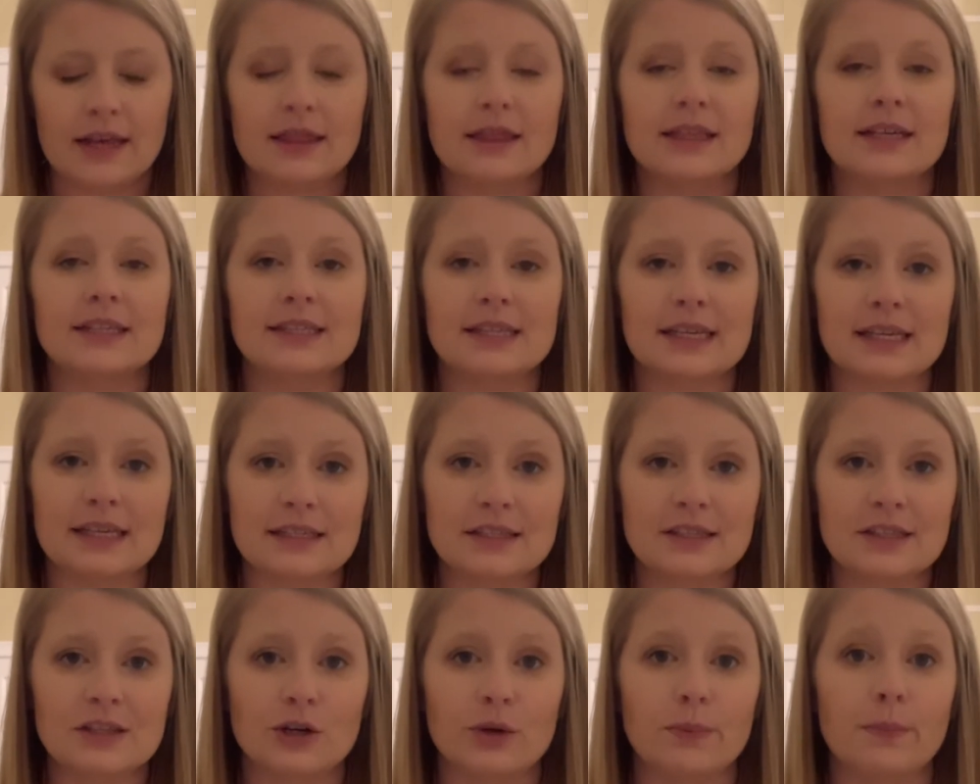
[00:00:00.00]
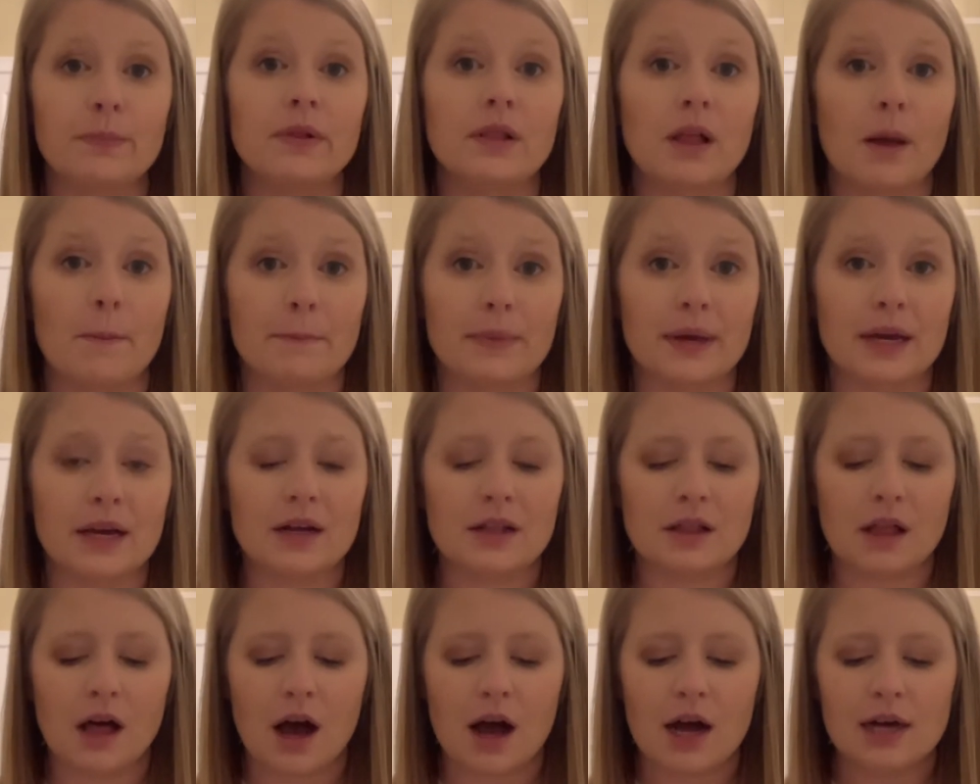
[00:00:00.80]
This is their plumping
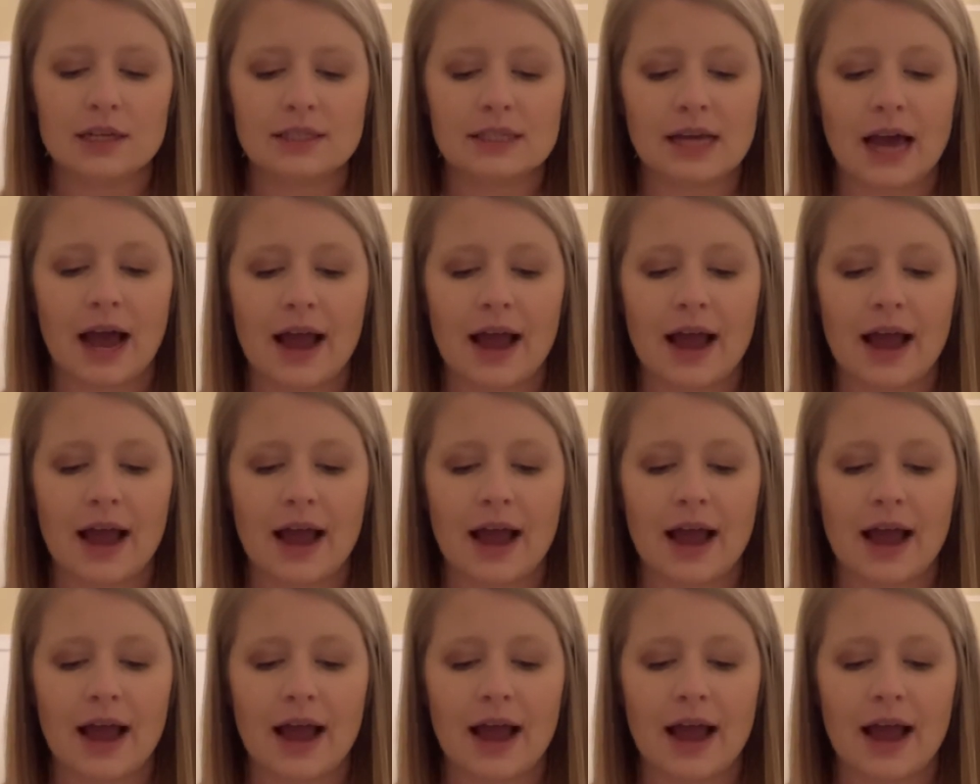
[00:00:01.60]
gloss.